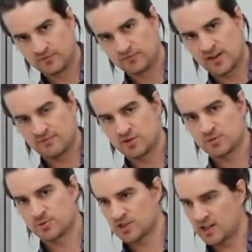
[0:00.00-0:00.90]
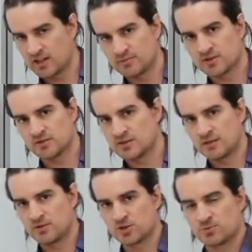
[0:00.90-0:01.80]
five meters per second, up to
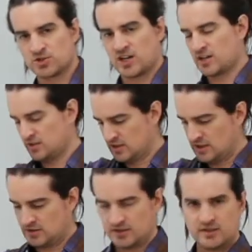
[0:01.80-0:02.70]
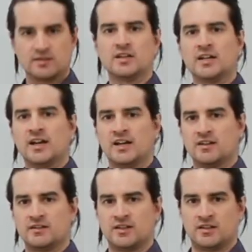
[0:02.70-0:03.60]
10 meters per second, right?
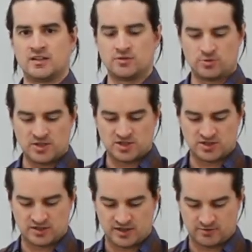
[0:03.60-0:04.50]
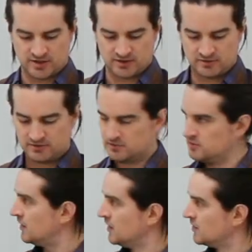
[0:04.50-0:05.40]
And it increases in that way.
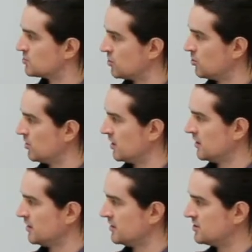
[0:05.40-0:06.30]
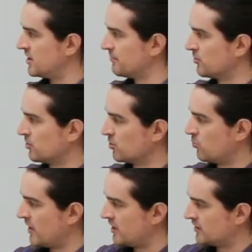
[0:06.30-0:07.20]
So uh, an example or
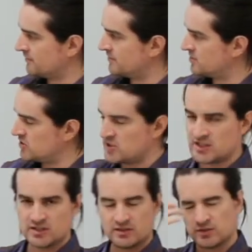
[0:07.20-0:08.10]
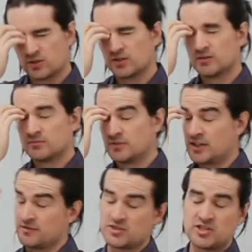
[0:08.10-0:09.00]
a way of seeing, or
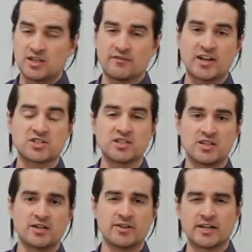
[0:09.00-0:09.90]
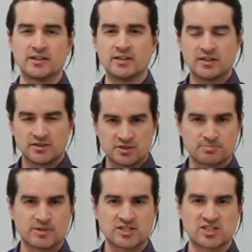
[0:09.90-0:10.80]
not even seeing, of actually hearing this
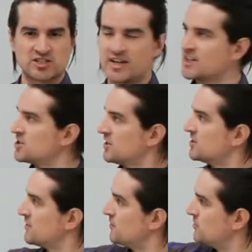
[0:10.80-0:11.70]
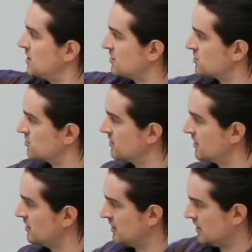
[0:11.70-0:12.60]
process in action is if you take a
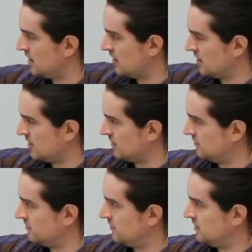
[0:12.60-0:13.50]
string of